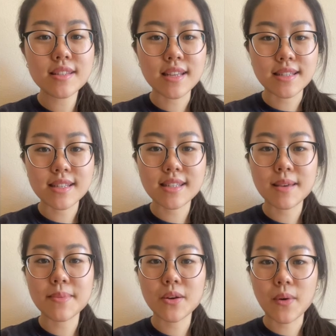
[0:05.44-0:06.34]
the census
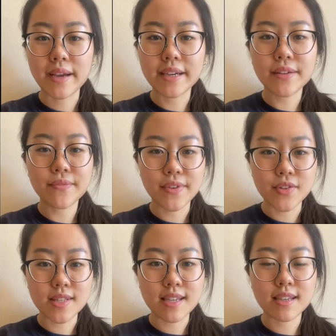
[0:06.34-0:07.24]
can be quite
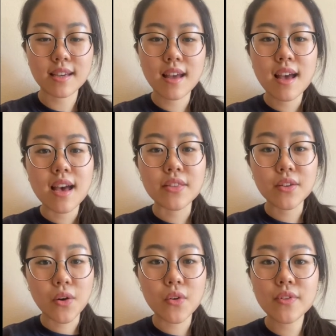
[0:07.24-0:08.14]
confusing, and
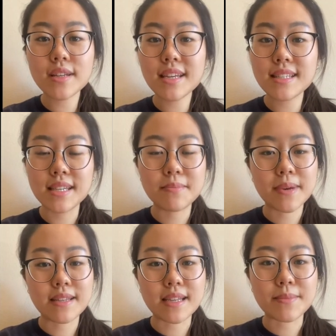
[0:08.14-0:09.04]
the COVID 19
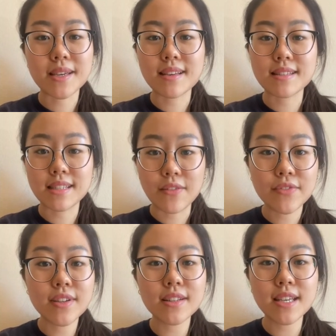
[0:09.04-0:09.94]
pandemic has
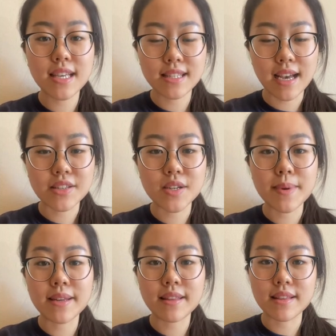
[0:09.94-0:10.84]
definitely
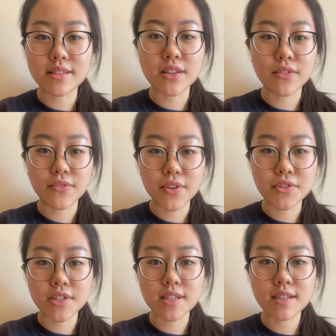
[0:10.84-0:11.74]
exacerbated this
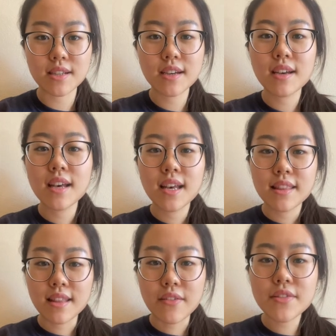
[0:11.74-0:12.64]
confusion.
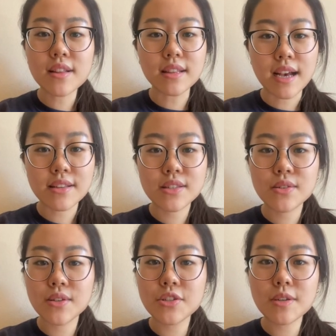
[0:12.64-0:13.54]
Nevertheless,
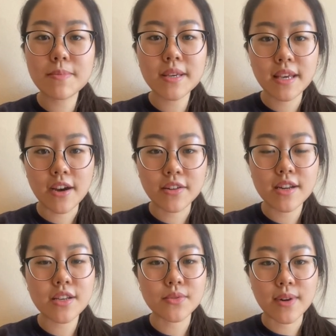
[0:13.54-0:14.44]
students should be
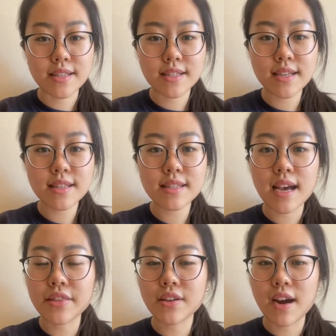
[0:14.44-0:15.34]
counted as residents
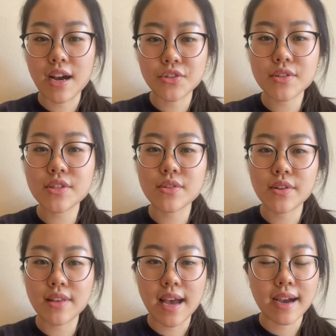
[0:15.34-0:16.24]
at their address
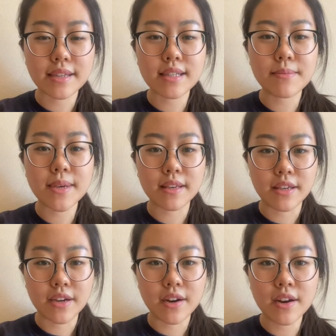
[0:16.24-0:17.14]
during the academic
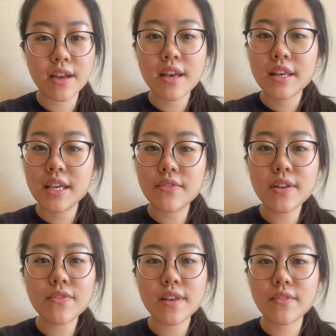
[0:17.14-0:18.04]
year,
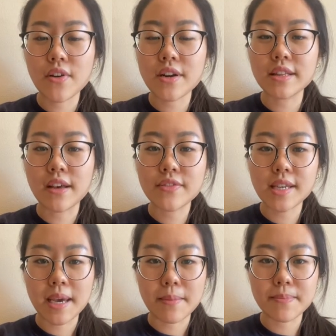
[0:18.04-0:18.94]
even if they have already
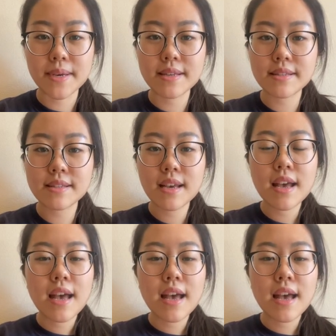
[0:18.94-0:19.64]
left campus.